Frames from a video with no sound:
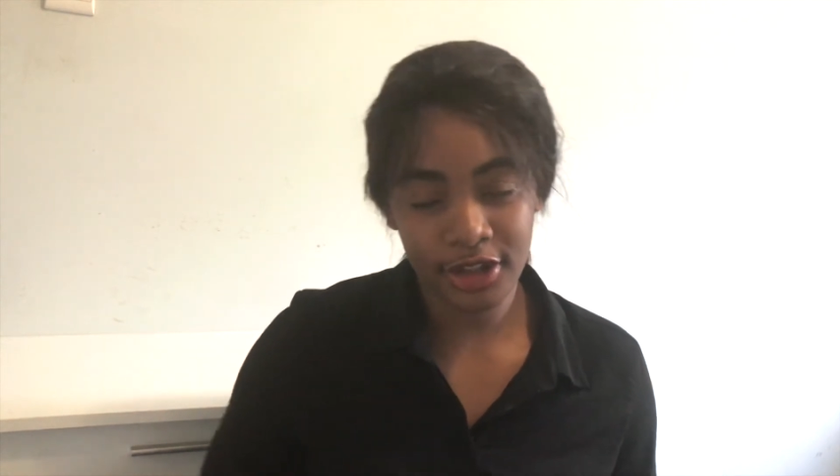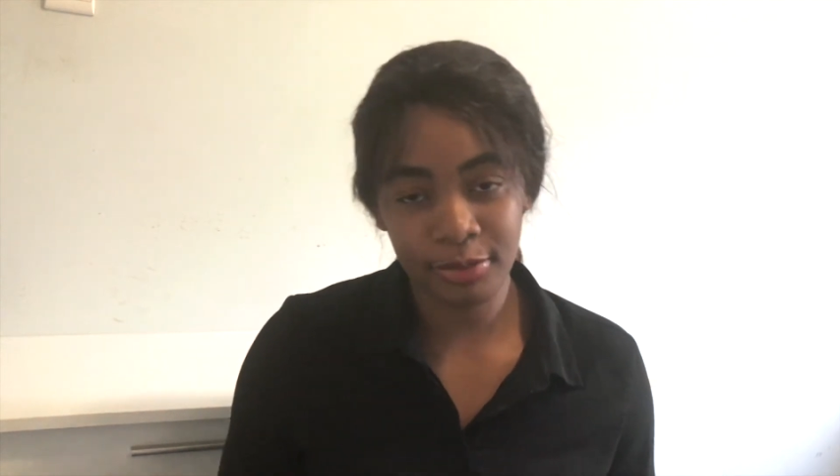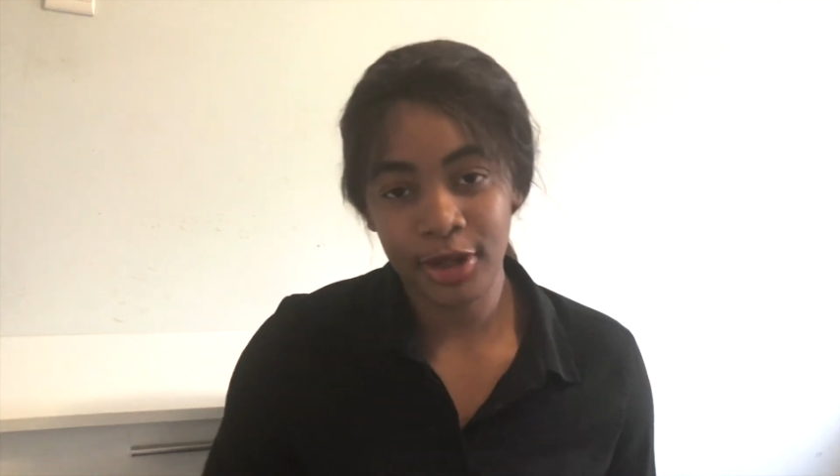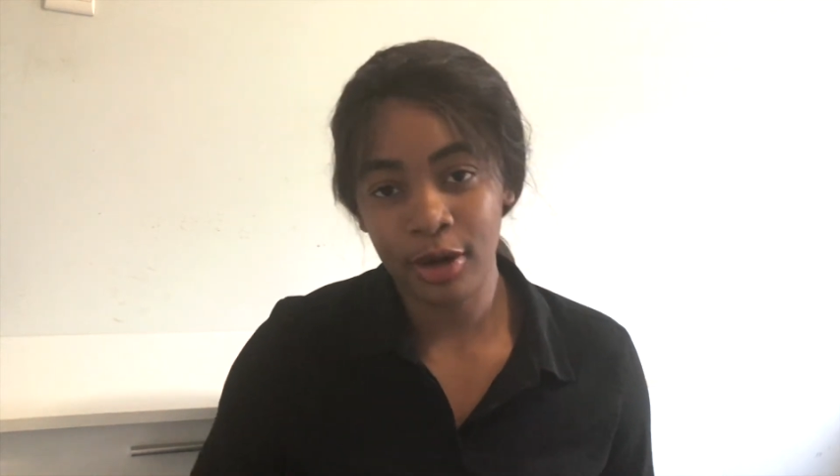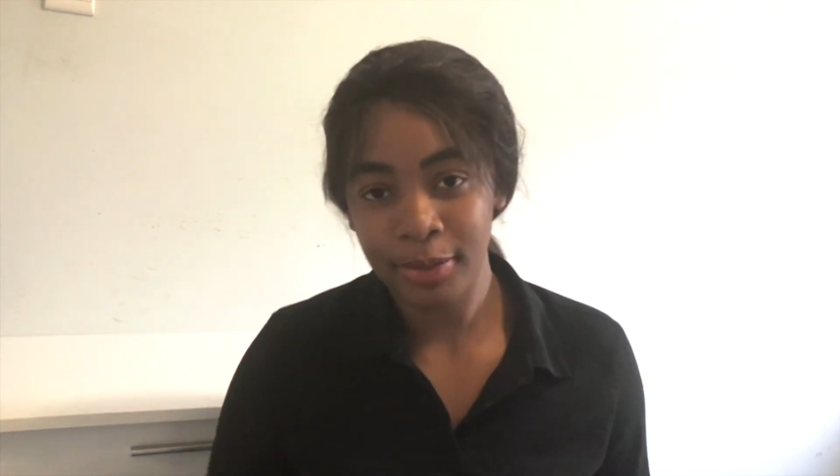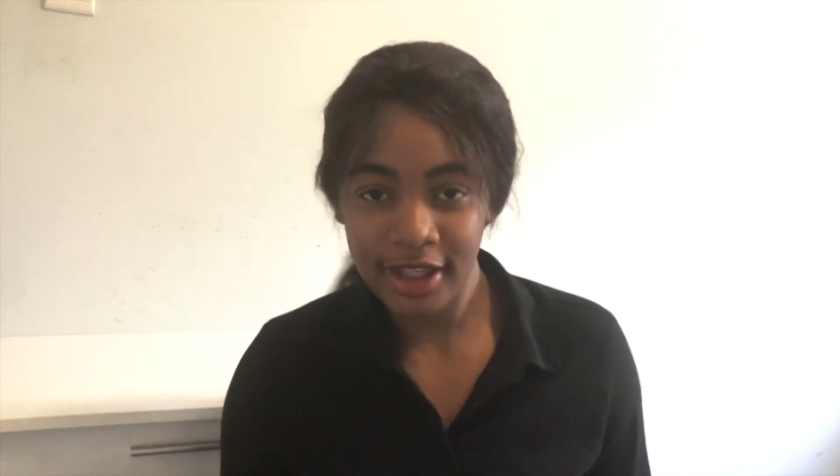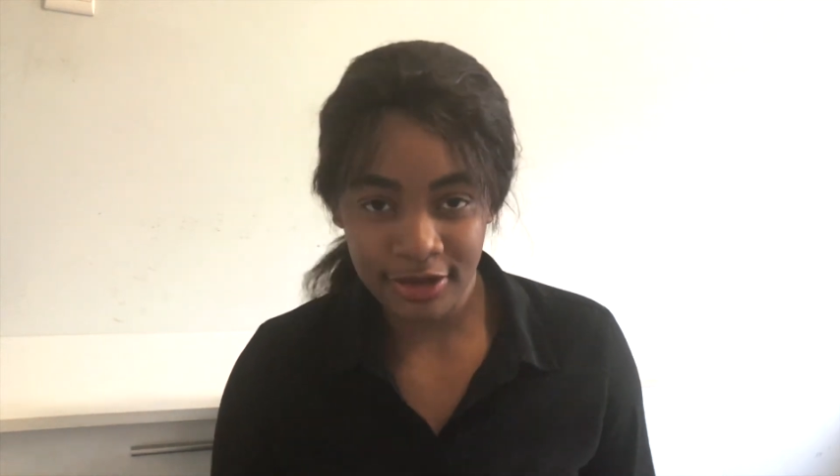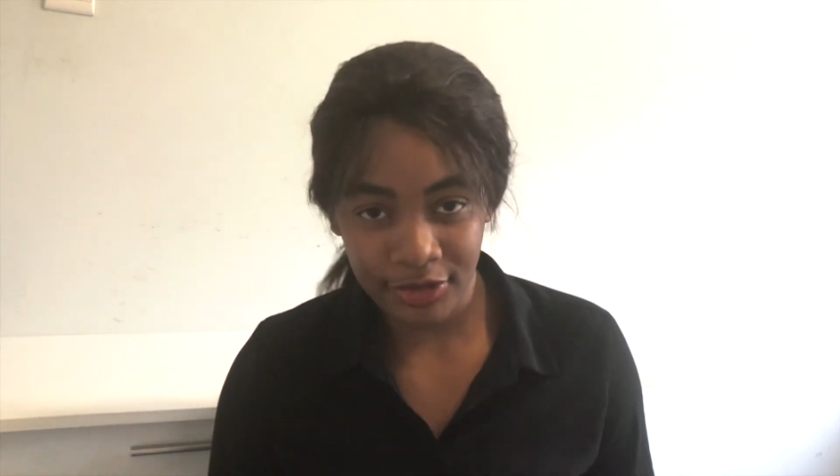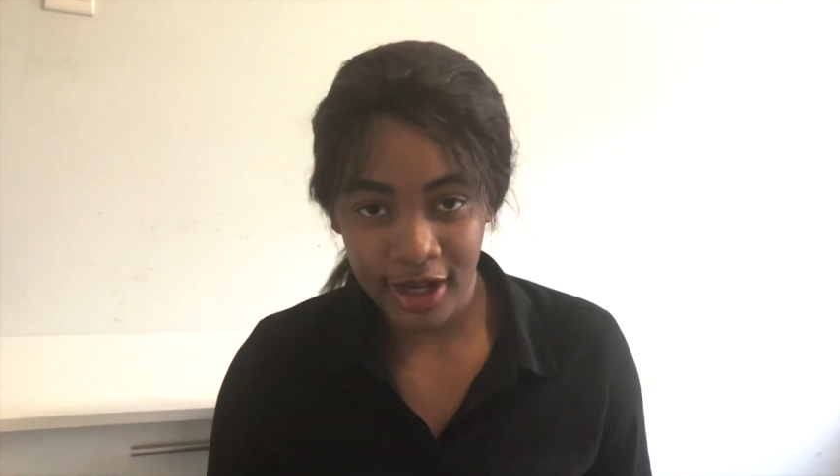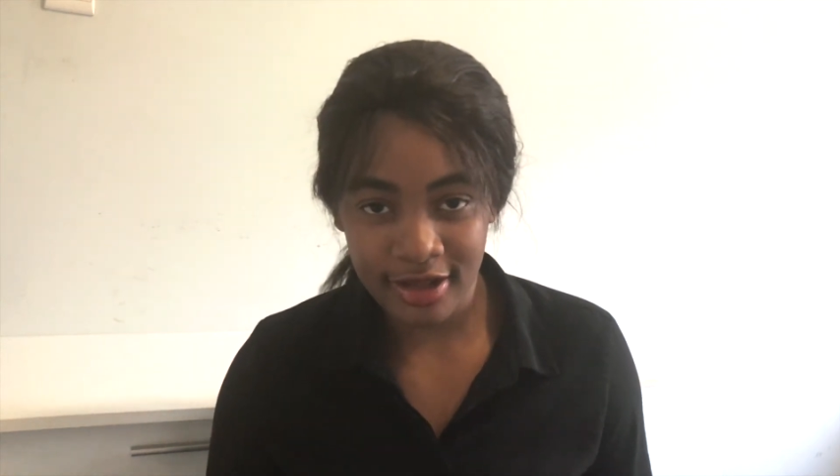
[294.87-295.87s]
to be your
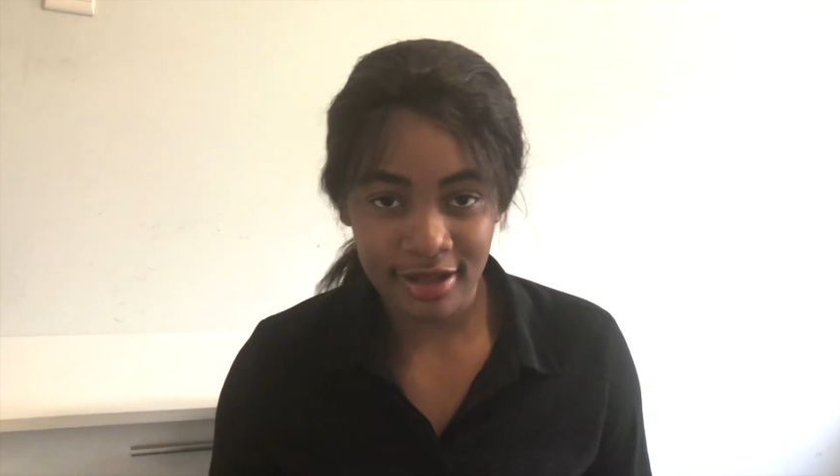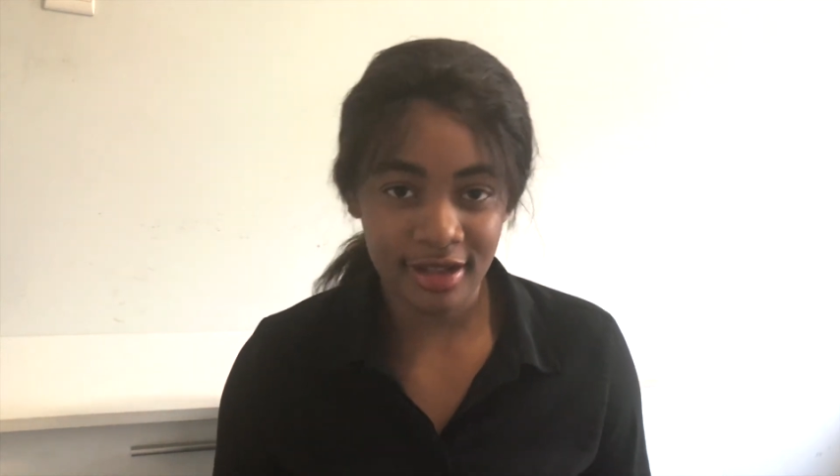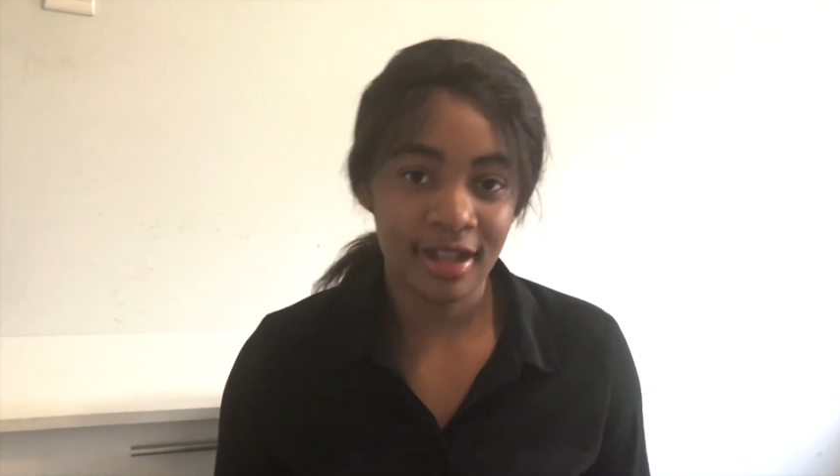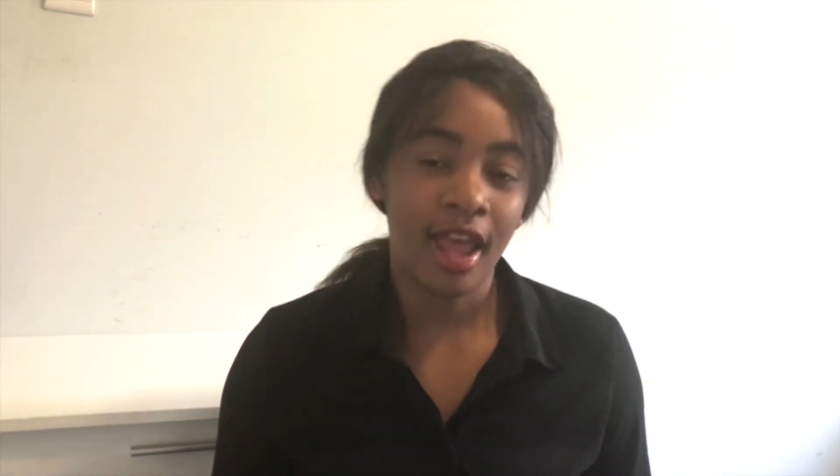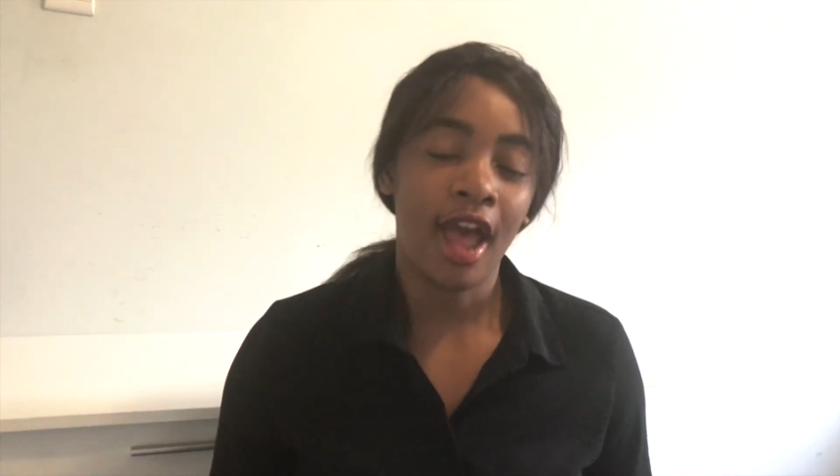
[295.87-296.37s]
best friends.